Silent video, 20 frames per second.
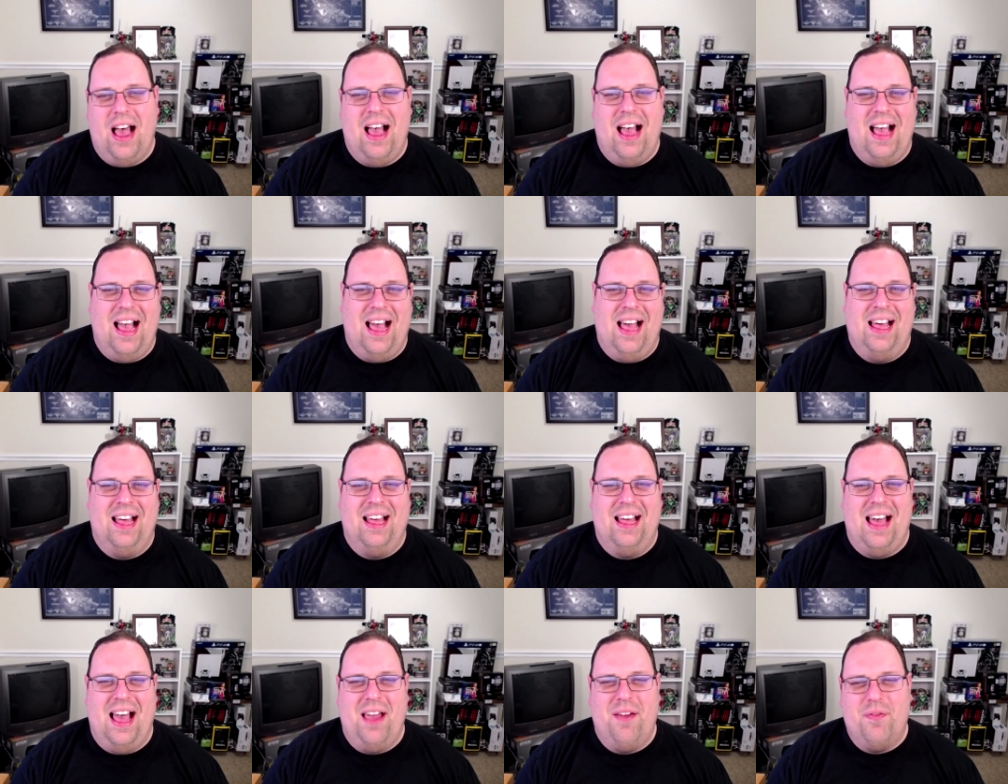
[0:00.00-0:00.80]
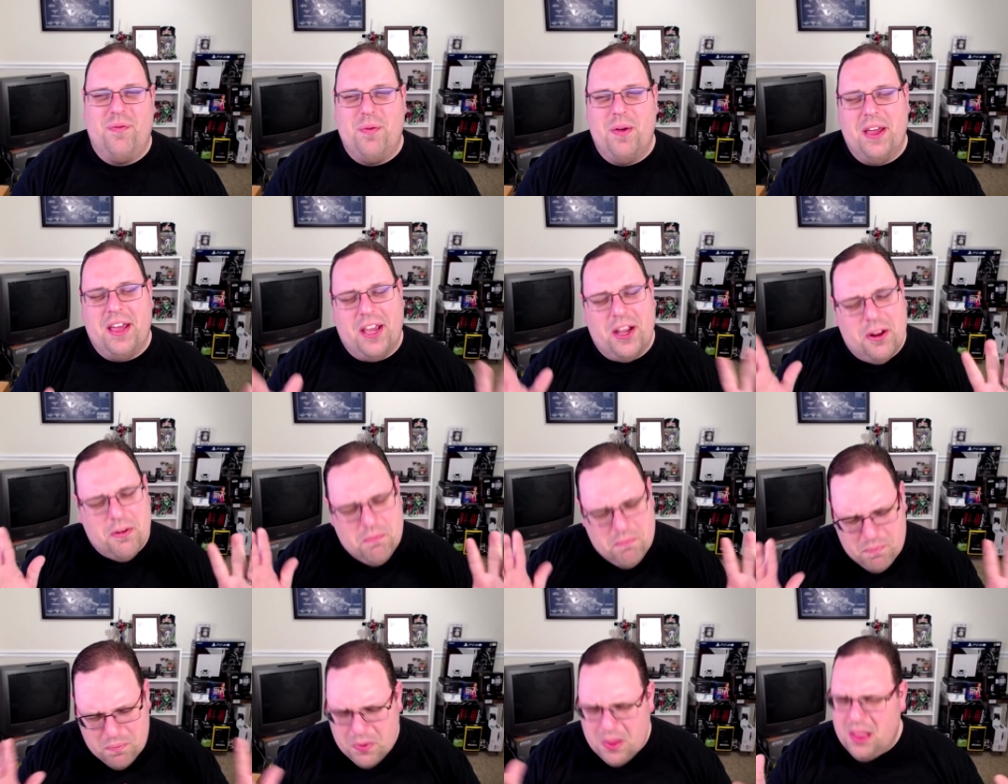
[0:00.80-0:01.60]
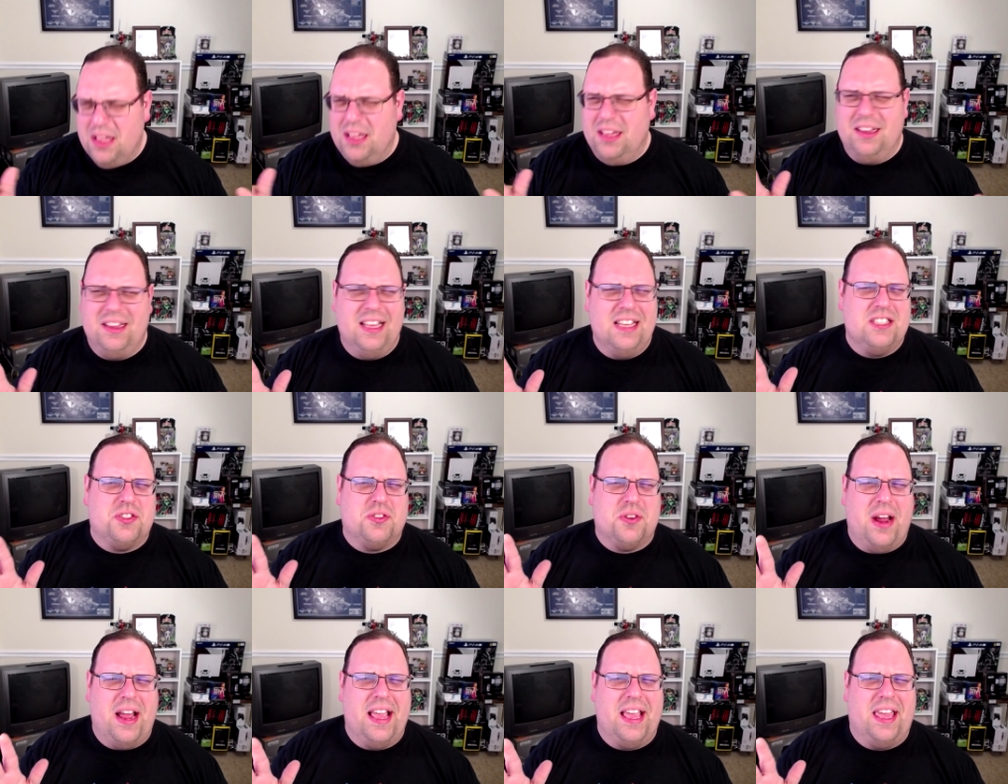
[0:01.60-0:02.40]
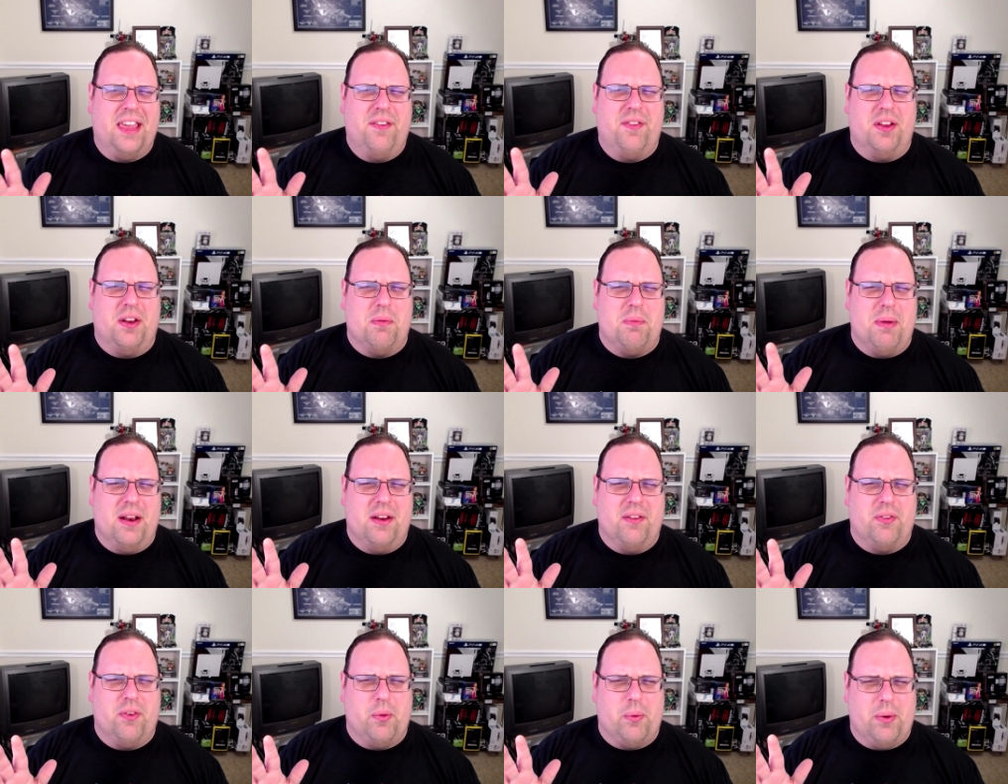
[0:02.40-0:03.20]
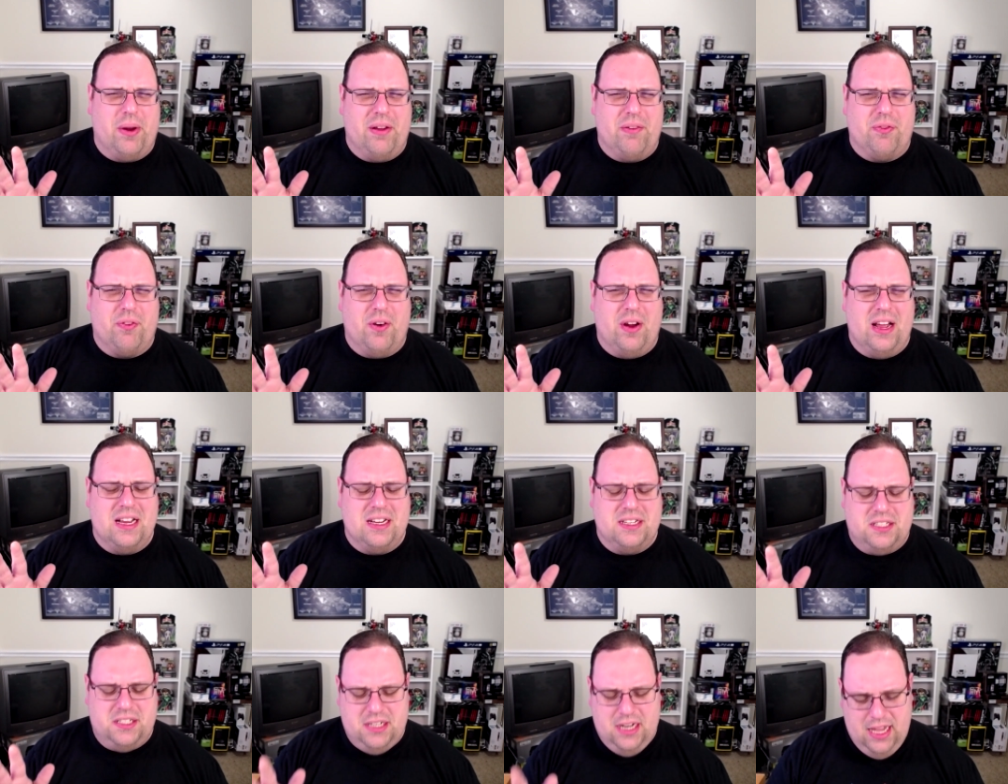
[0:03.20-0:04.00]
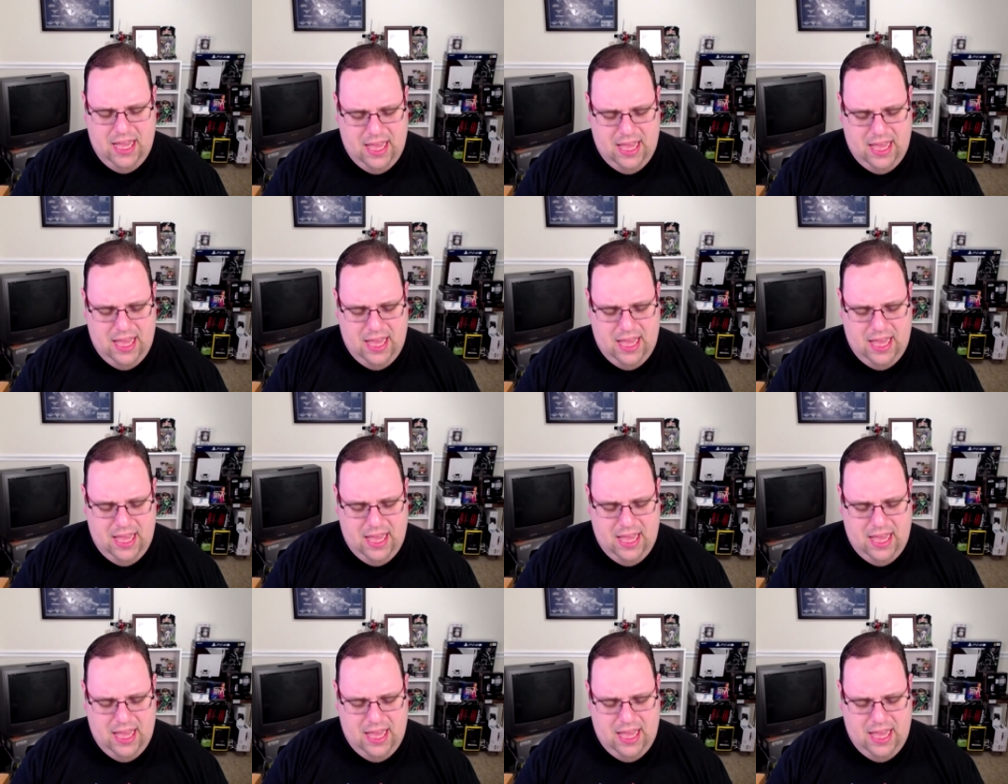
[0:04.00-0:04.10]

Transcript: uh, I figured let's try and give it a bit of a refresh.